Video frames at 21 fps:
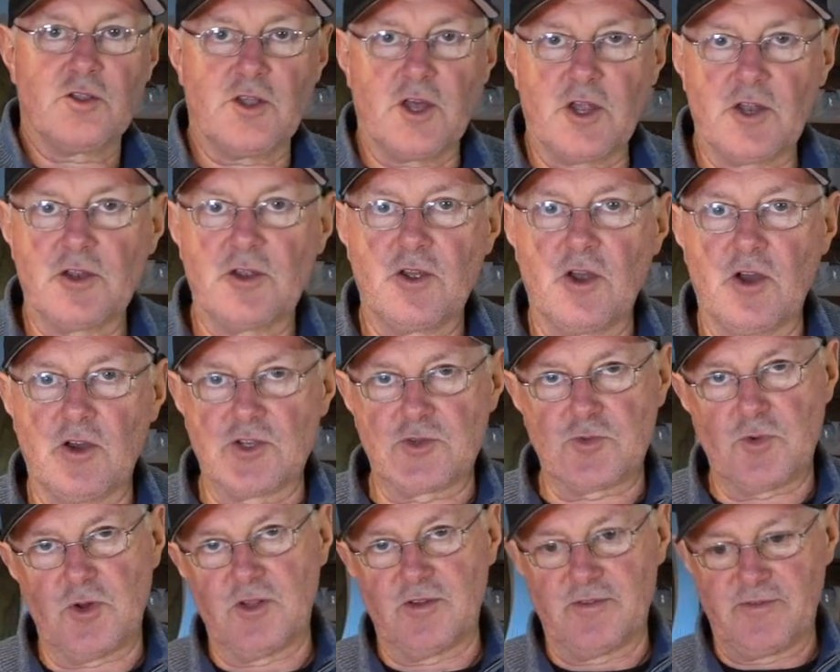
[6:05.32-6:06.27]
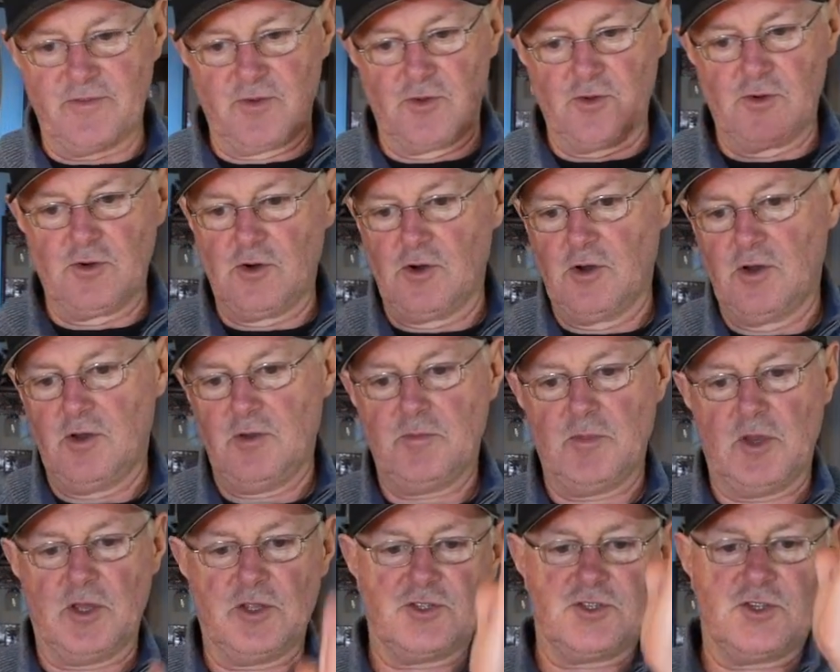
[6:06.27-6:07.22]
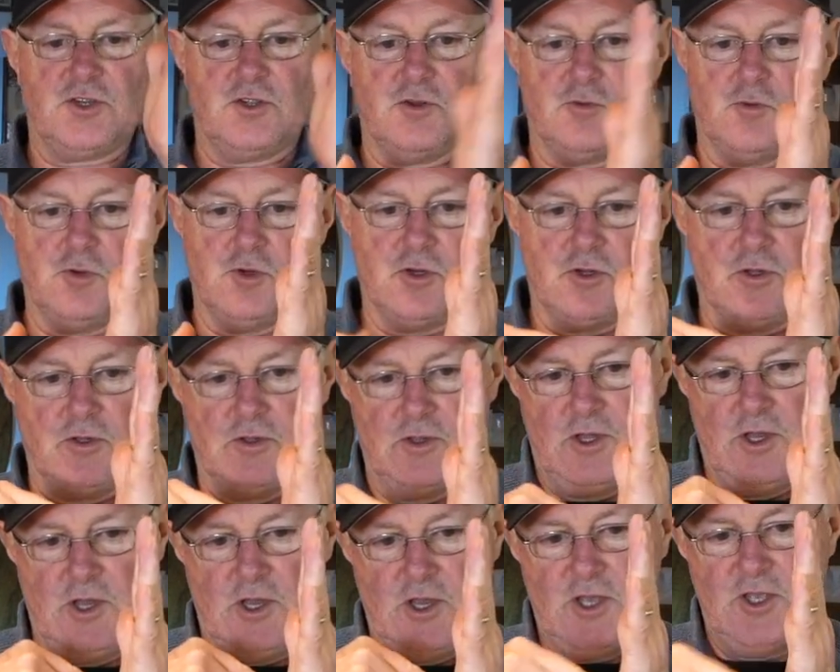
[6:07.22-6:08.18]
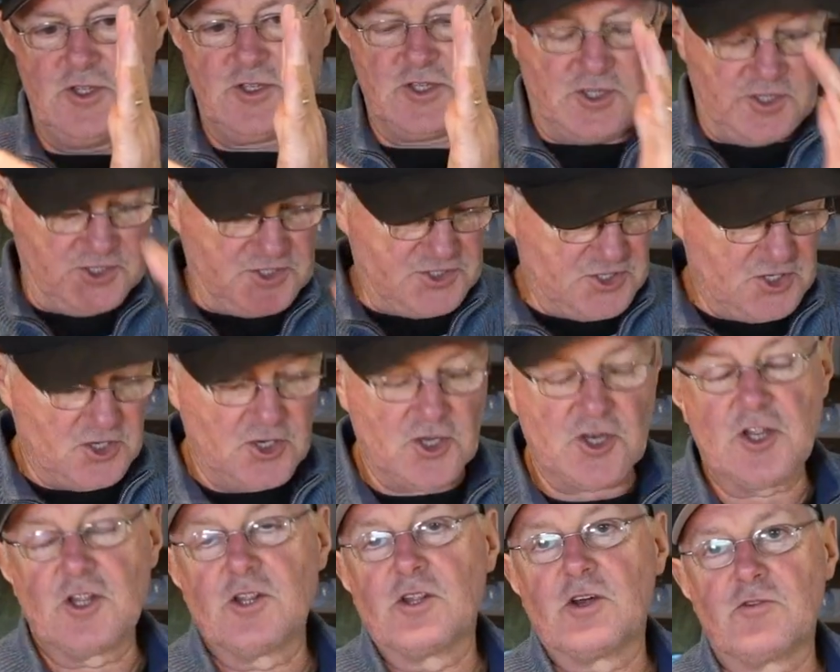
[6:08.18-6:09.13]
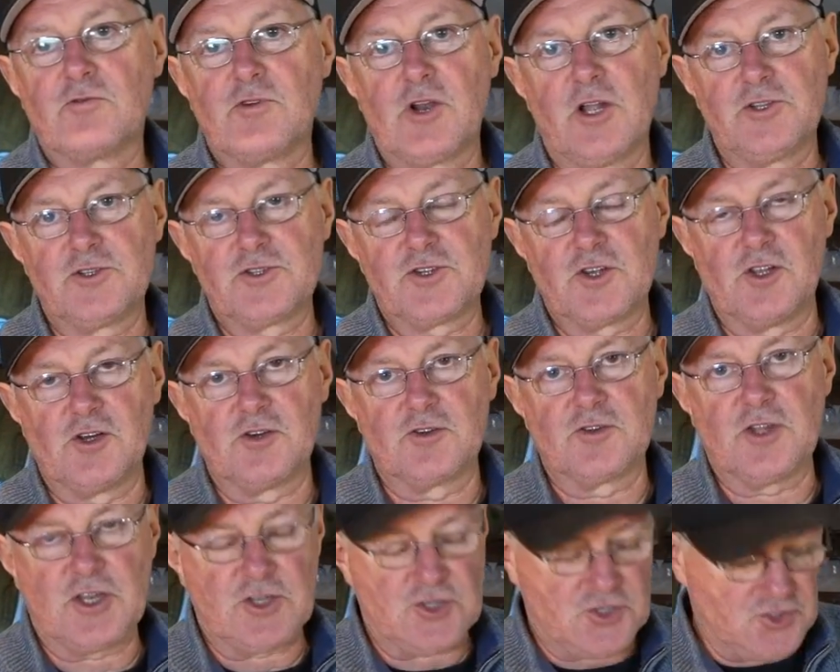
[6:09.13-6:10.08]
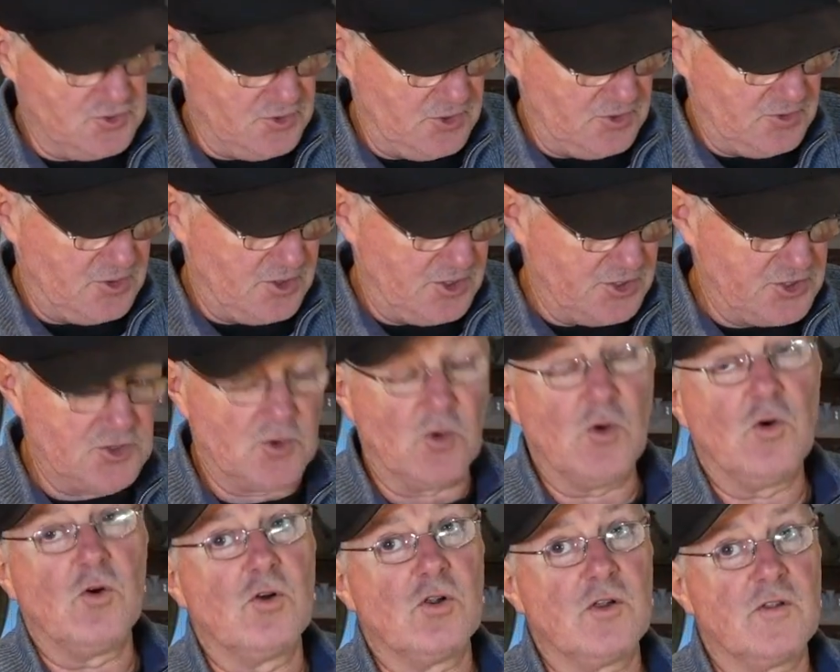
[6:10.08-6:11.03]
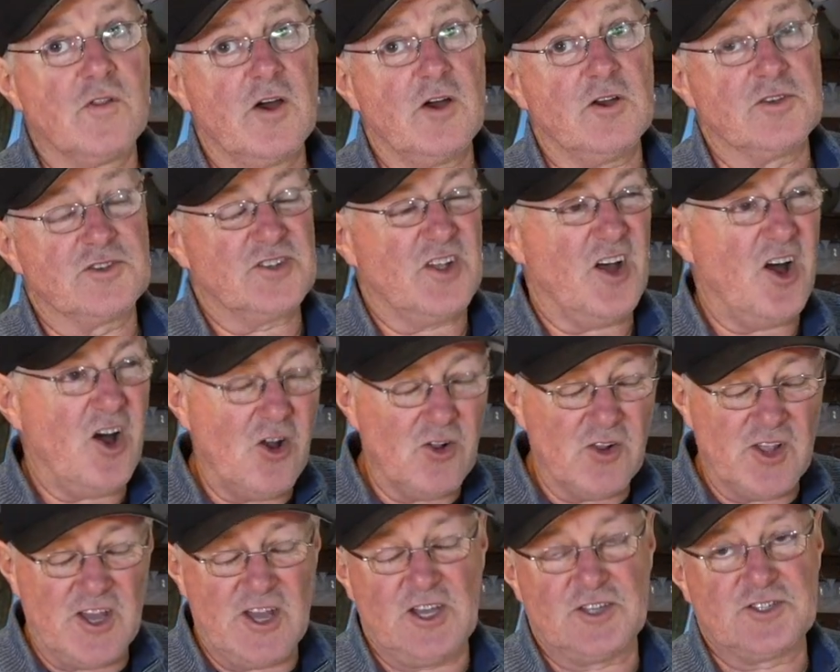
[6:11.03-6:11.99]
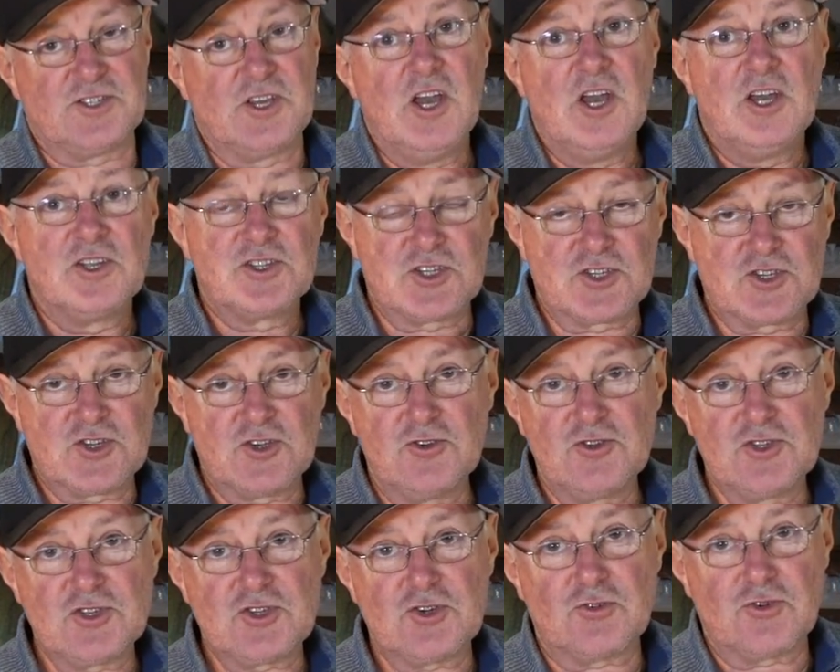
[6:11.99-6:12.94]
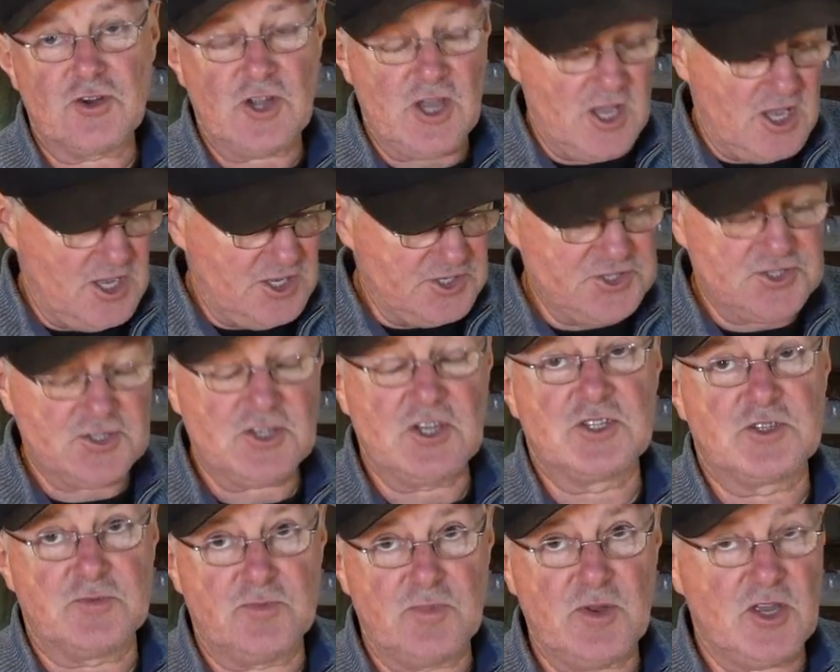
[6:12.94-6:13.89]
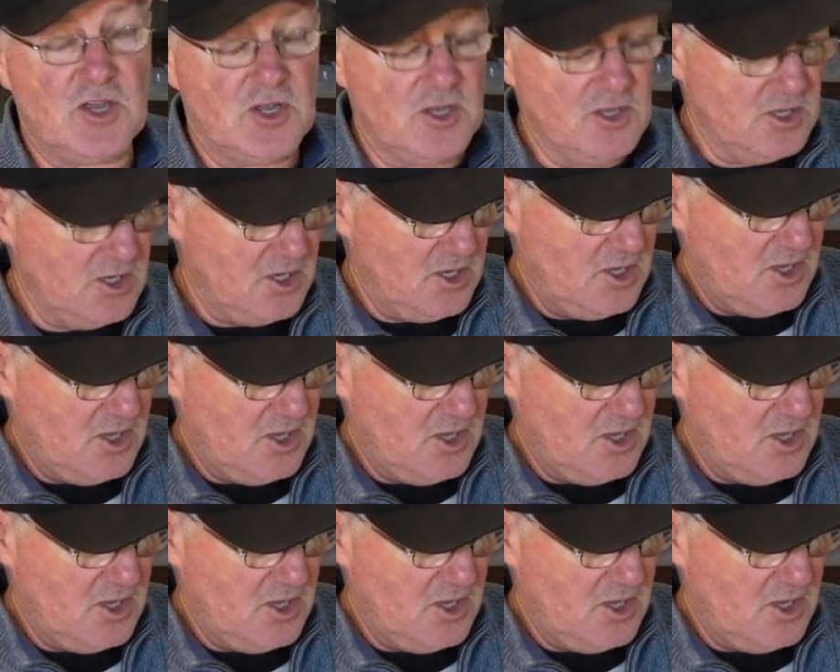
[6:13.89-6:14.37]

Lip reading: that goes where the floor meets the wall. So the skirting that runs along that joint, got to do all of those, the whole house. It's a 2-story house, it's big,